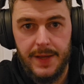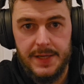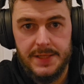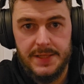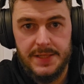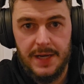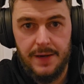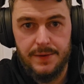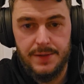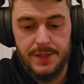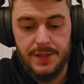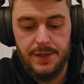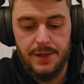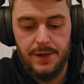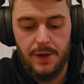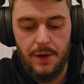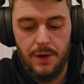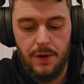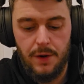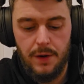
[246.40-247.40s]
That's now
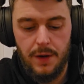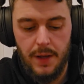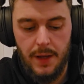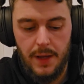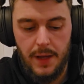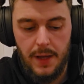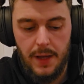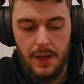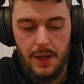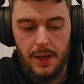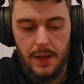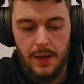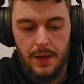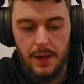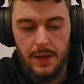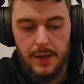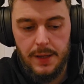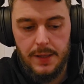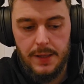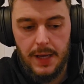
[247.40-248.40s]
turned on.
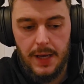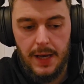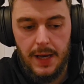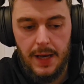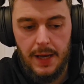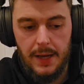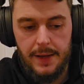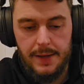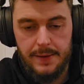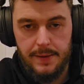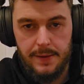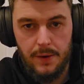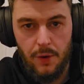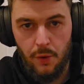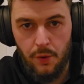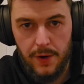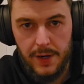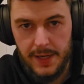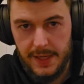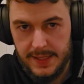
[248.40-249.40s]

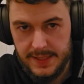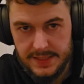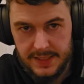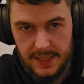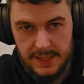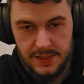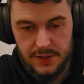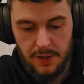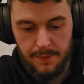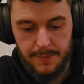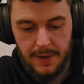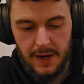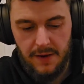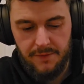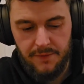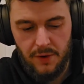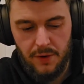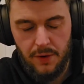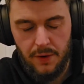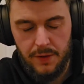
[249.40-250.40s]
Already it sounds a lot better.
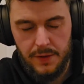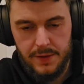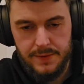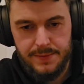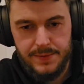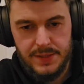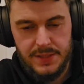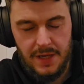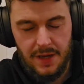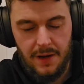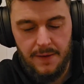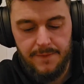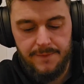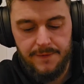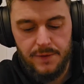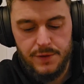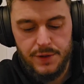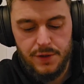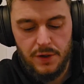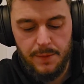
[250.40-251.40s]
I've not got the slight
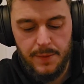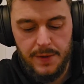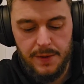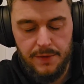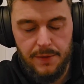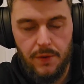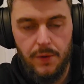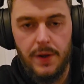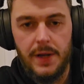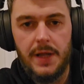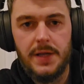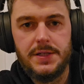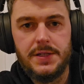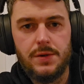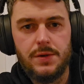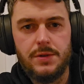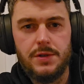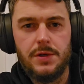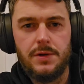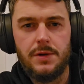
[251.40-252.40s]
fuzz coming through, and it's
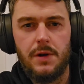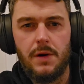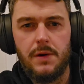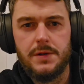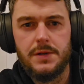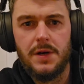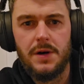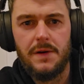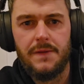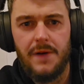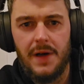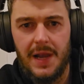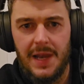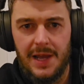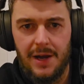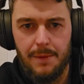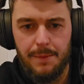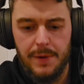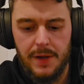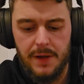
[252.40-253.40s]
also knocked off a
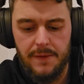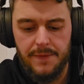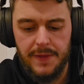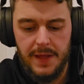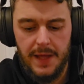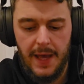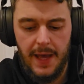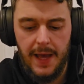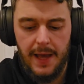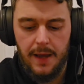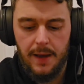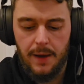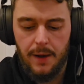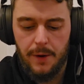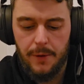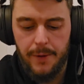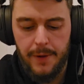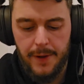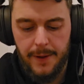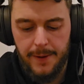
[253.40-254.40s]
little bit of the
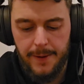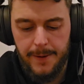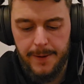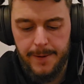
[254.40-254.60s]
echo.